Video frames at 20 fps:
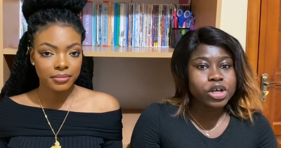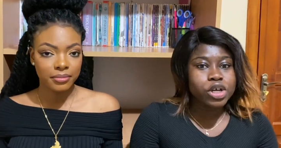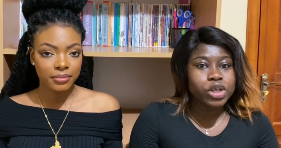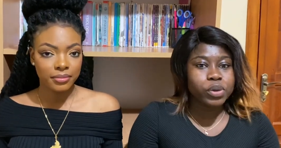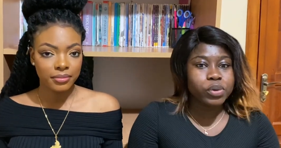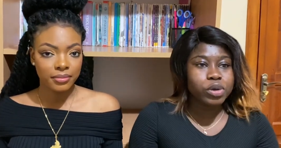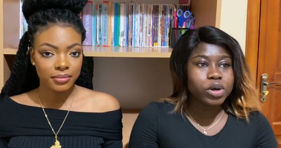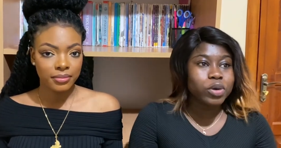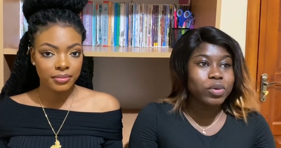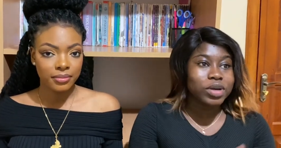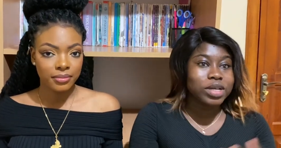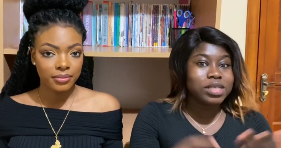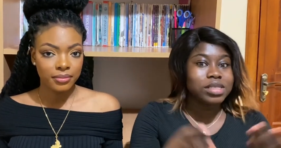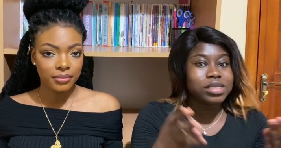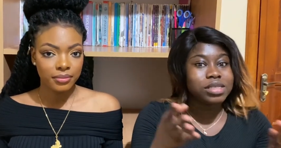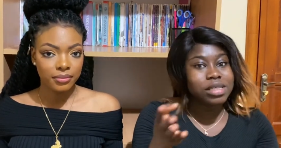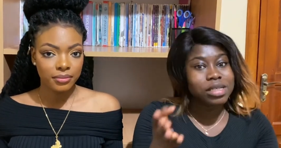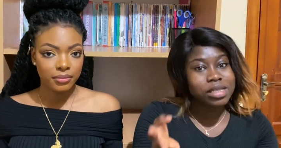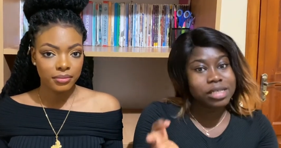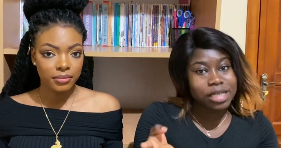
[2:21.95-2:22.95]
Speaker 1: you're not going to
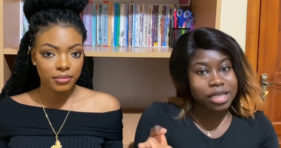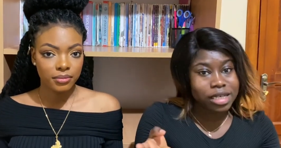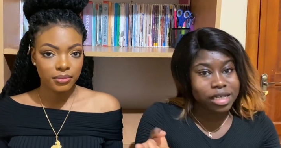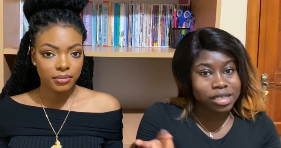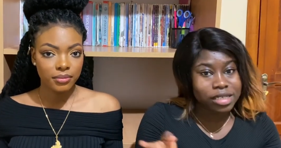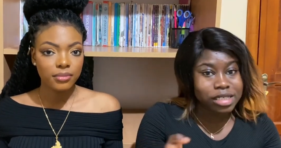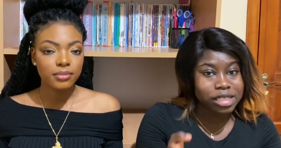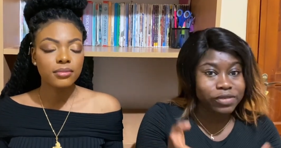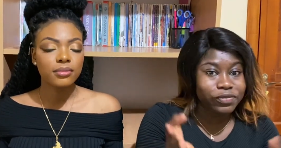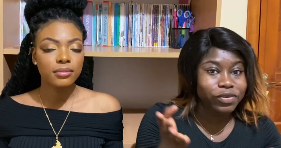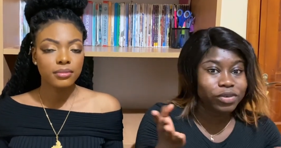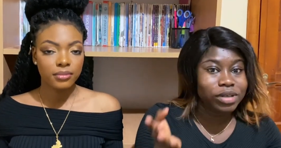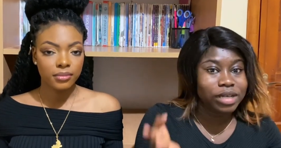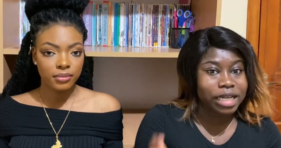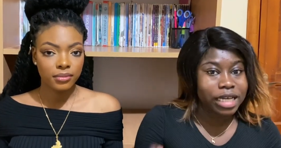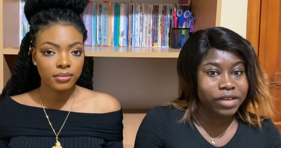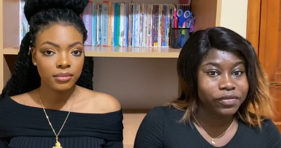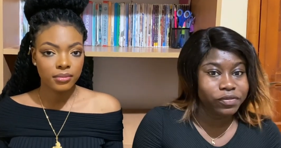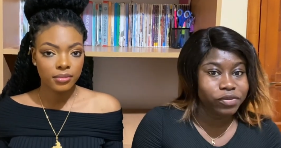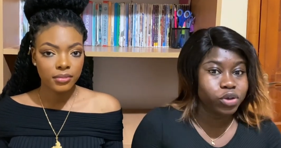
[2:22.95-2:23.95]
stay there and live your
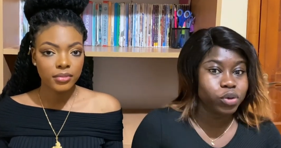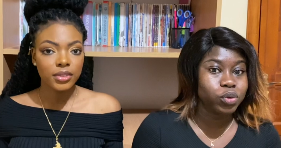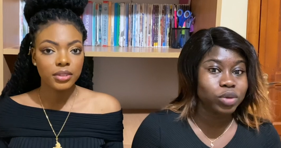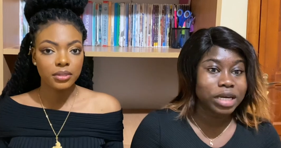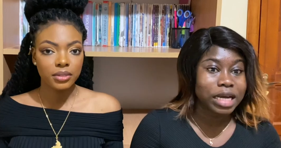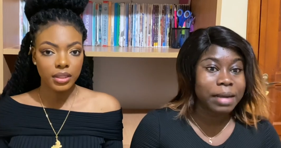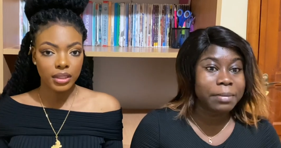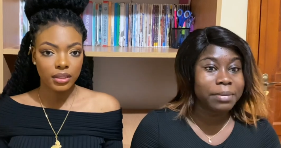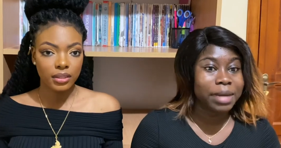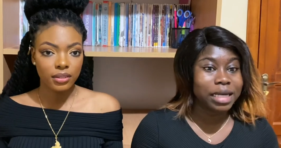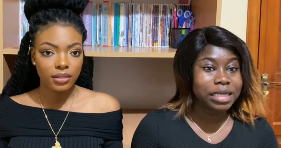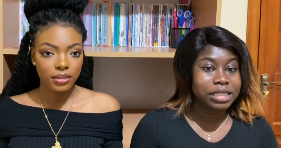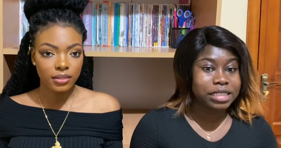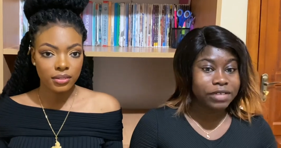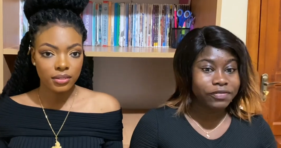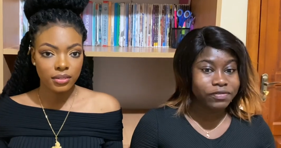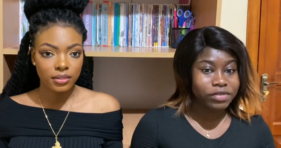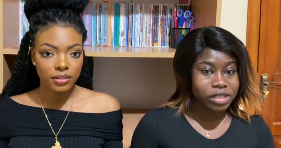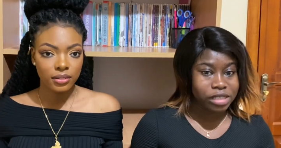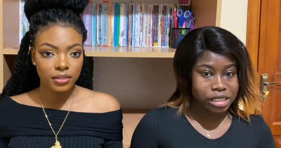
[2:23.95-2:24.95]
life you come back
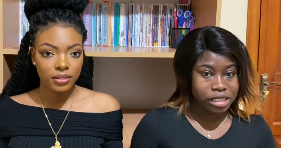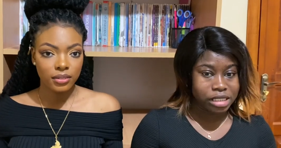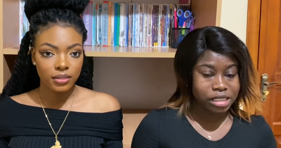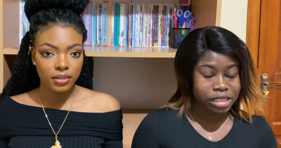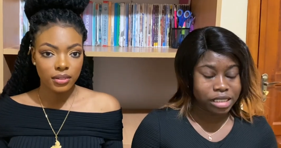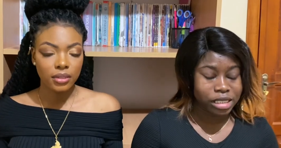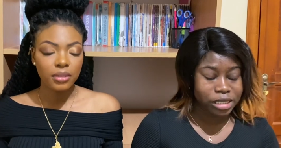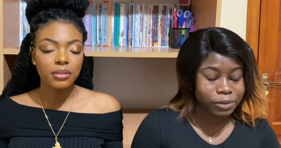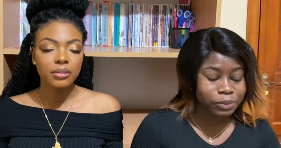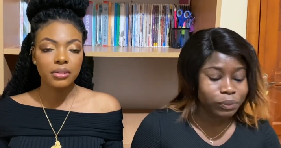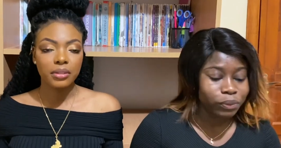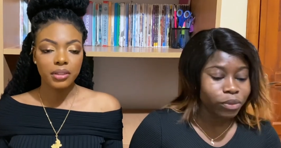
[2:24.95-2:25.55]
definitely yeah